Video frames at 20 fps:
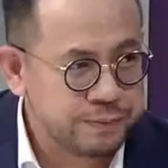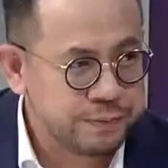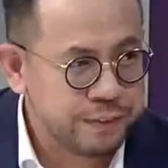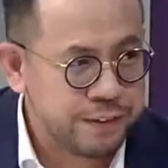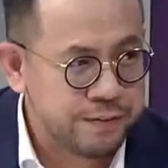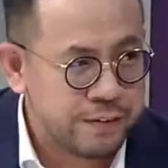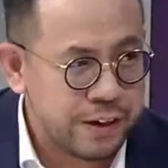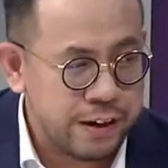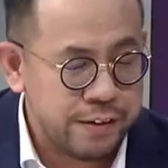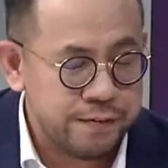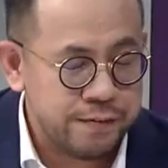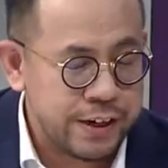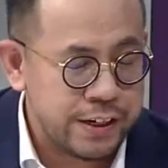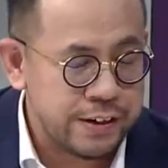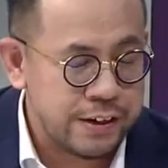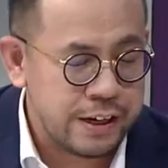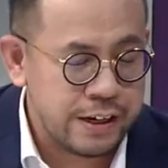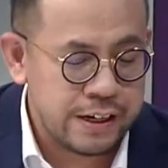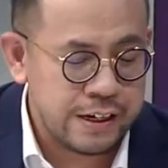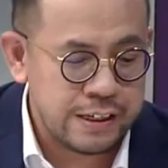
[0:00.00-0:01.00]
this year,
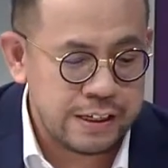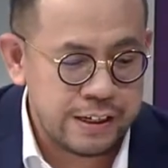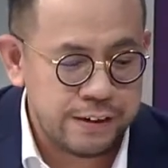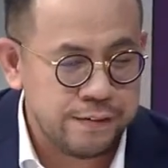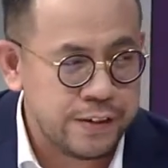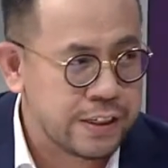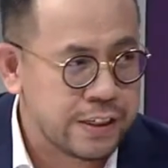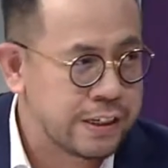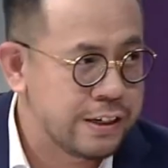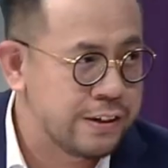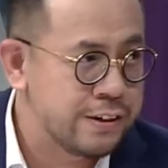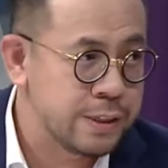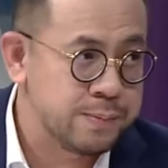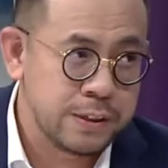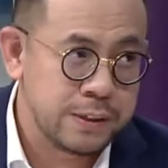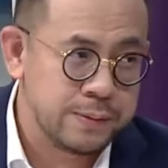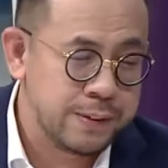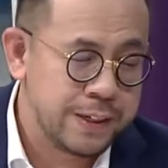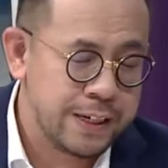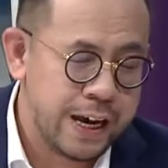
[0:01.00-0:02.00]
uh, Fed, uh, the
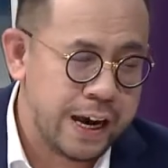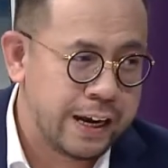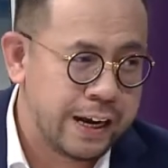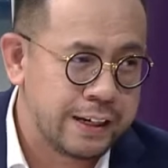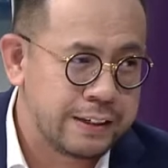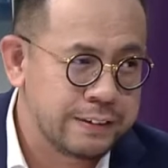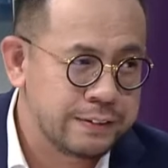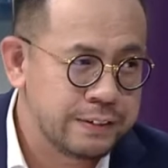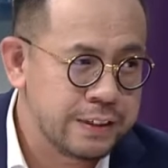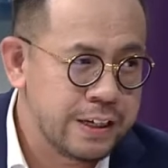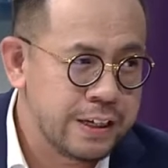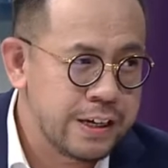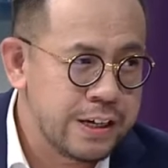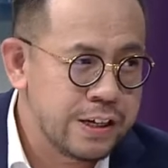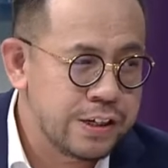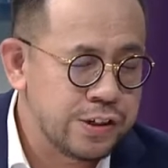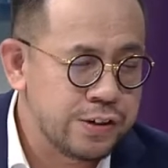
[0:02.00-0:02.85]
Fiscal Responsibility Act.